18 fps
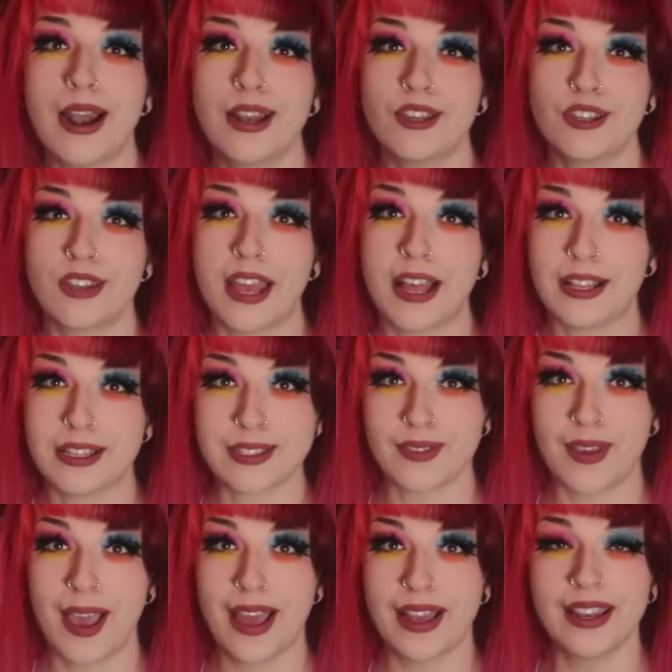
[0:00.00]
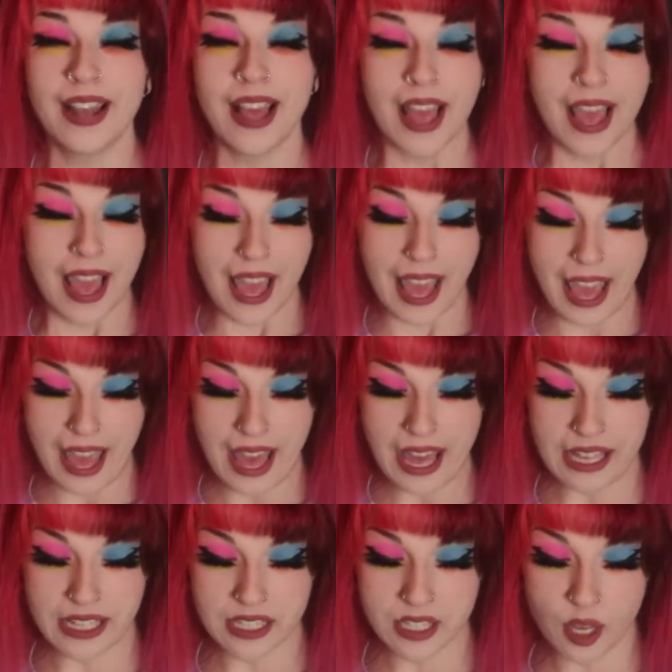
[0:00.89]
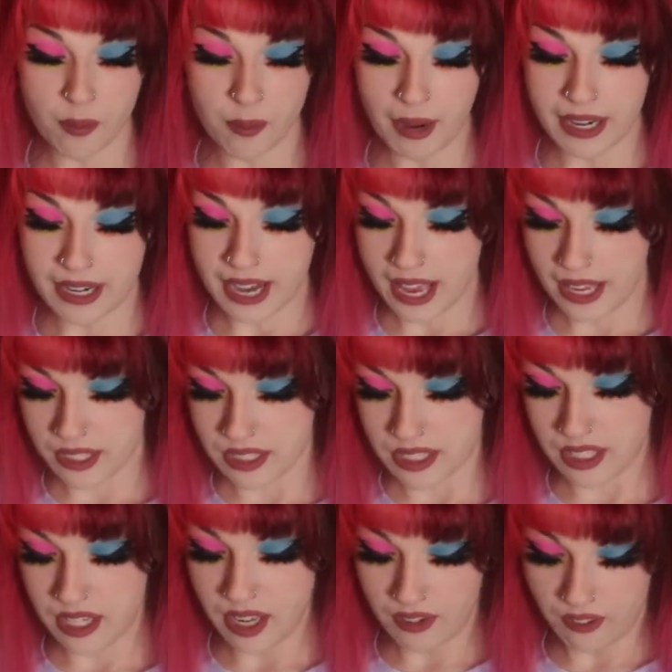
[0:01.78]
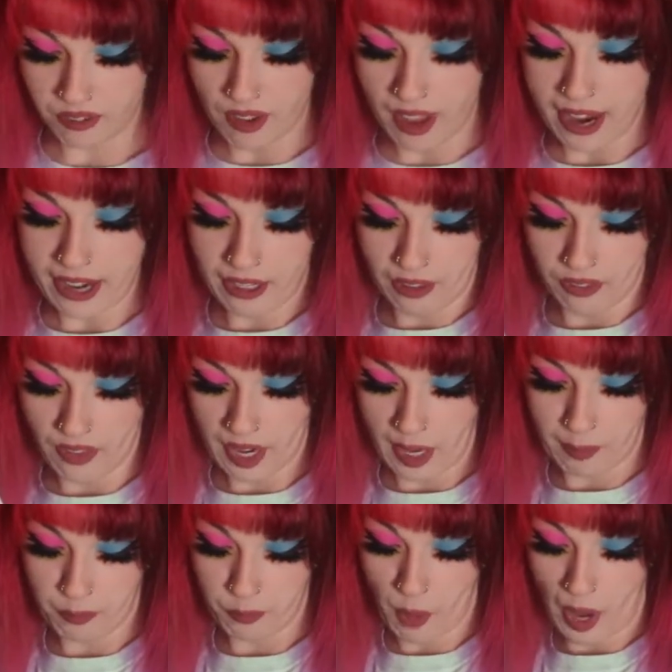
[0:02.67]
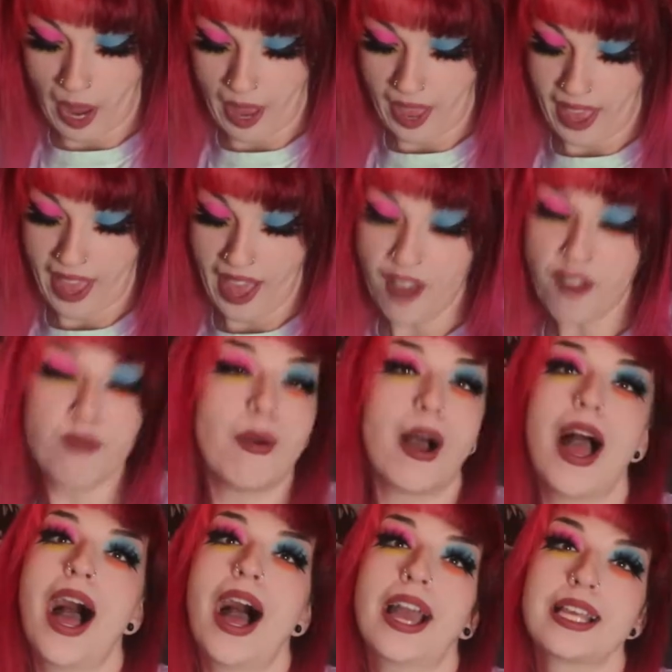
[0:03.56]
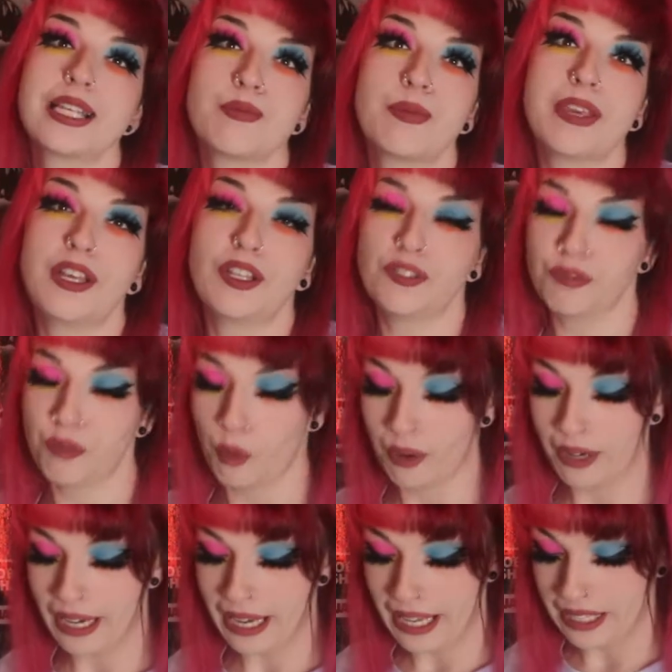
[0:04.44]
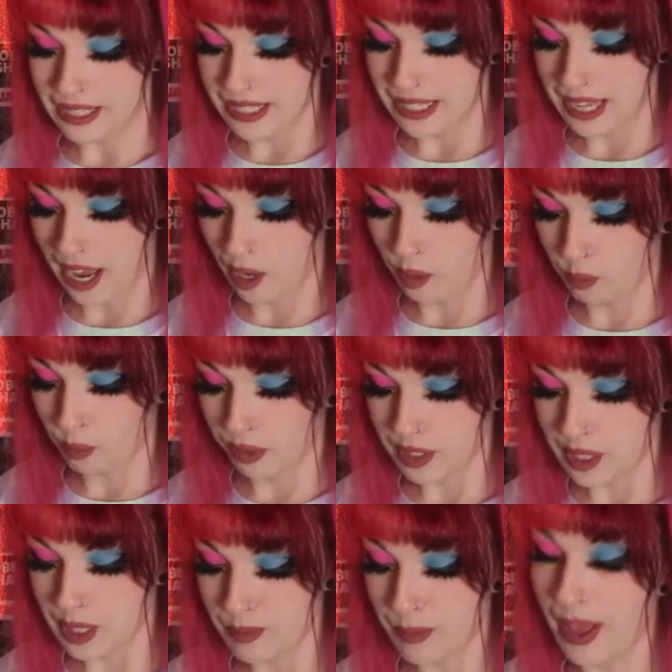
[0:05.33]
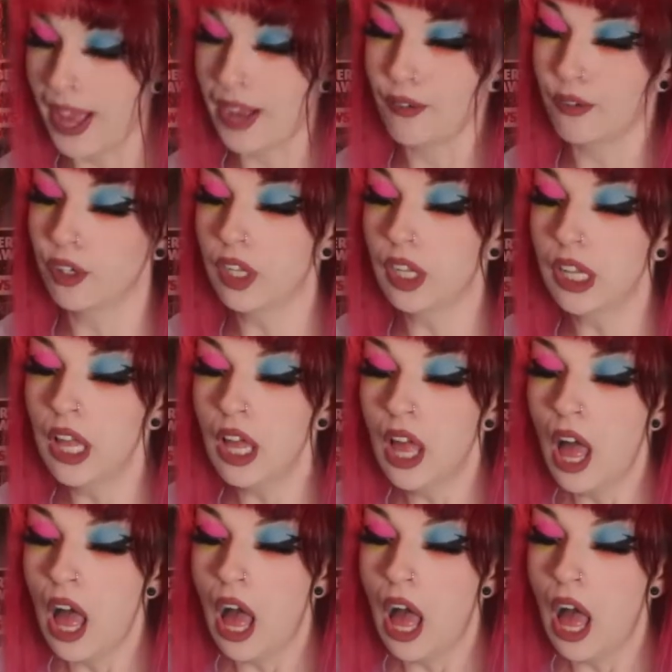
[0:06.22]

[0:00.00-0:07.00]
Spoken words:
Inch Nails fan, and my next vinyl that I have my eyes peeled for is Downward Spiral.